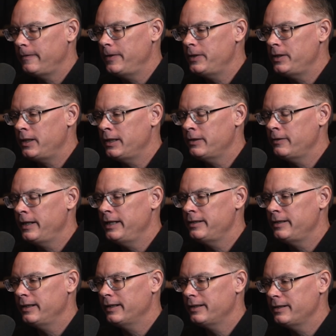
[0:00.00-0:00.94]
Photon
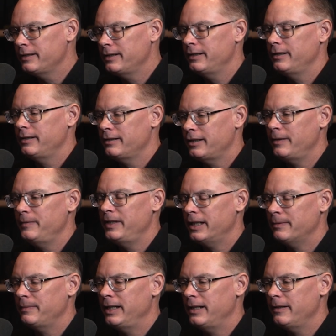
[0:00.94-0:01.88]
tracing is the
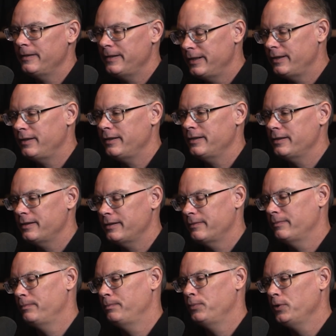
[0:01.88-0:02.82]
subject matter that does
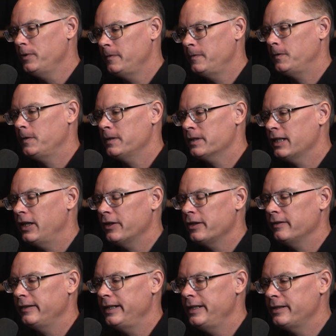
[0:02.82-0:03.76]
brute force
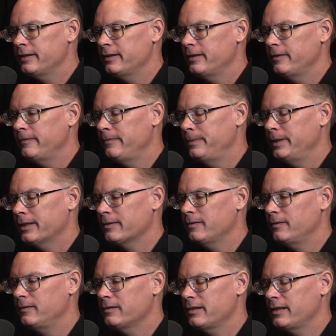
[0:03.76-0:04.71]
calculation of
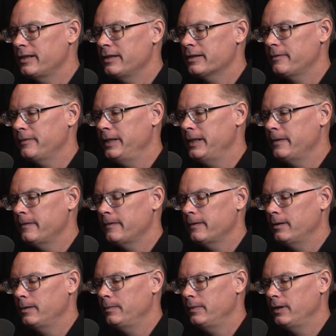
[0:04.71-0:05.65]
pixels on a screen
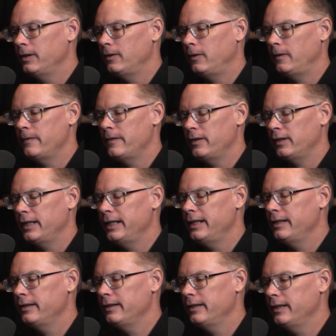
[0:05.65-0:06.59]
from all of the
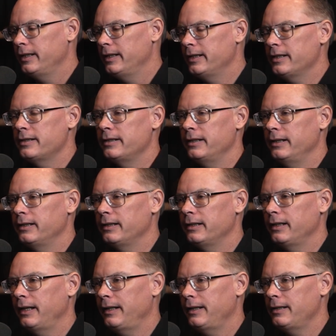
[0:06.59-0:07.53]
light in the
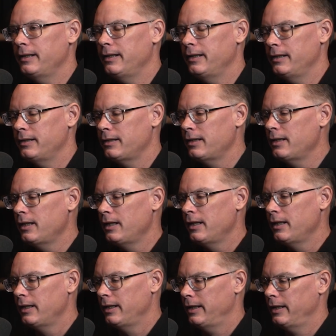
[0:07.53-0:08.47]
scene, and
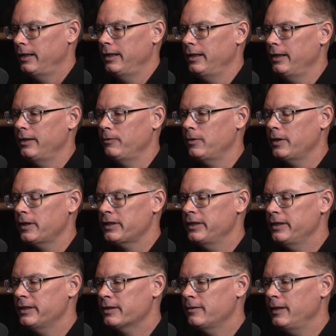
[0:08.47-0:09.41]
it works
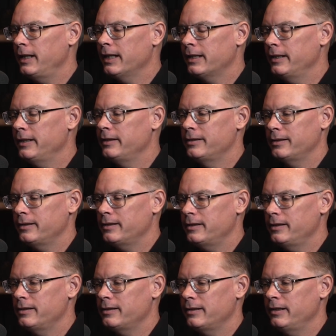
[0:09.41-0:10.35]
and it's correct, and it
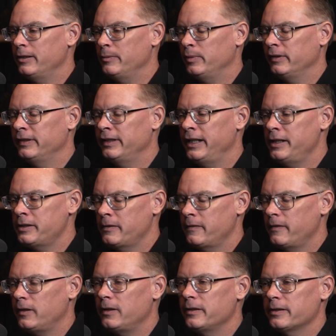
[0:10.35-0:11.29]
just is an
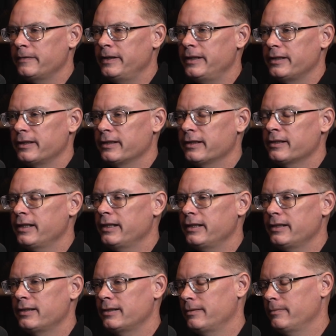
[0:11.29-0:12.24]
implementation of the laws of physics,
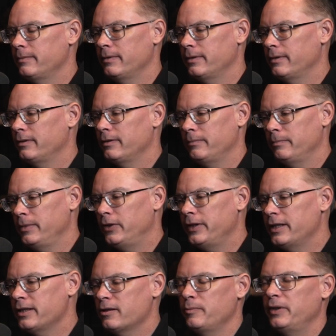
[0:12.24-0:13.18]
and it's
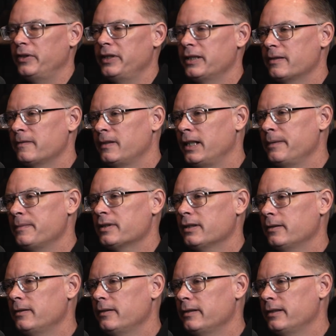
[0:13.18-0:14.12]
millions or billions of times
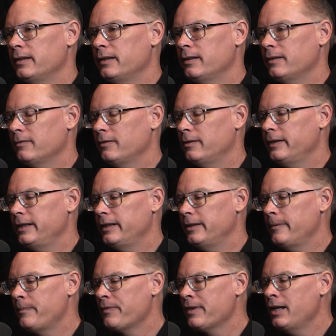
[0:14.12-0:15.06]
slower than what we
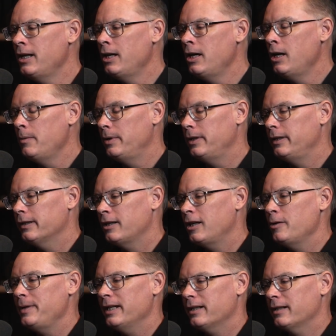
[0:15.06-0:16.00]
do. But
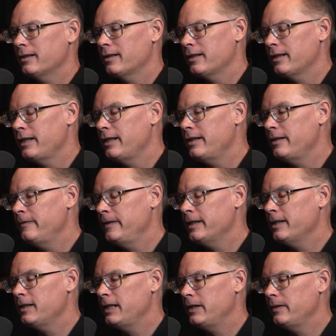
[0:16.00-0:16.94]
Carmack had
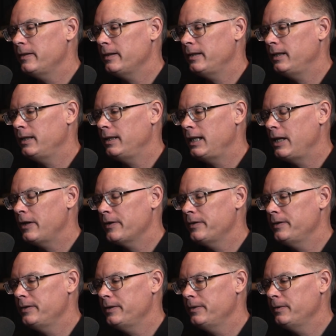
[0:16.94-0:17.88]
figured out how
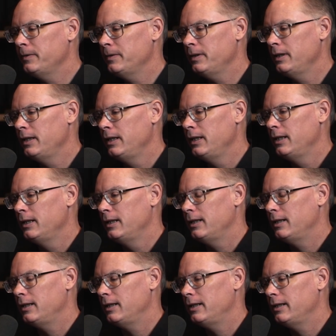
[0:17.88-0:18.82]
to do
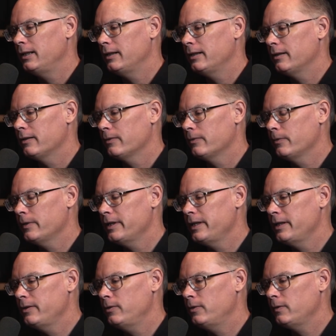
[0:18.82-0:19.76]

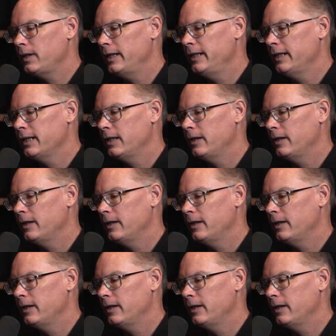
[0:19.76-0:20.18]
really cool lighting